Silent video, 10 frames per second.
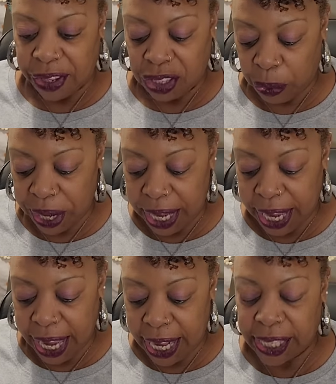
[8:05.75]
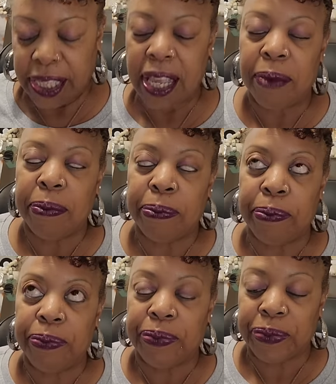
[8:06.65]
the Twinkies
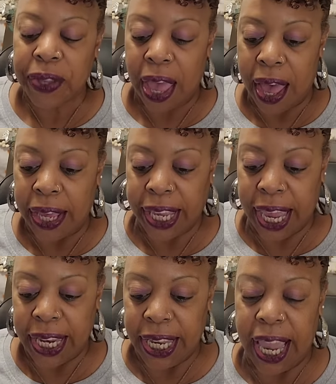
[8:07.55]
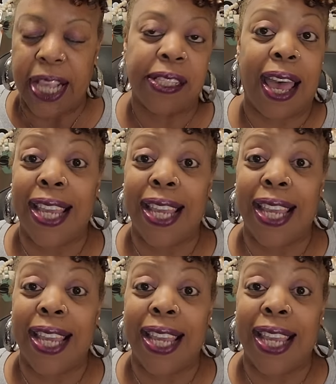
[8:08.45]
uh, candy canes.